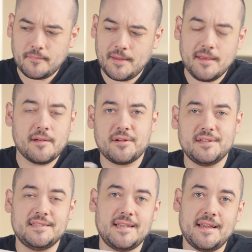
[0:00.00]
here
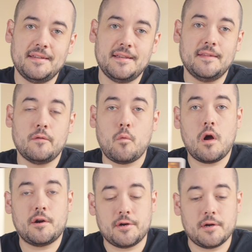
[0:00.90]
is standing in the
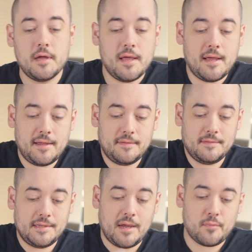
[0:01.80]
water,
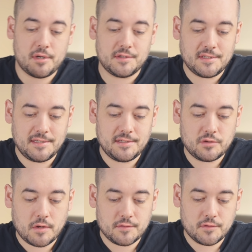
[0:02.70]
and temperance is
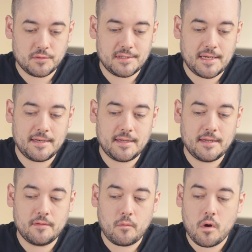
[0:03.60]
also standing
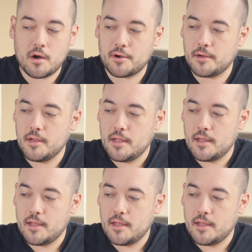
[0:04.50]
in the water.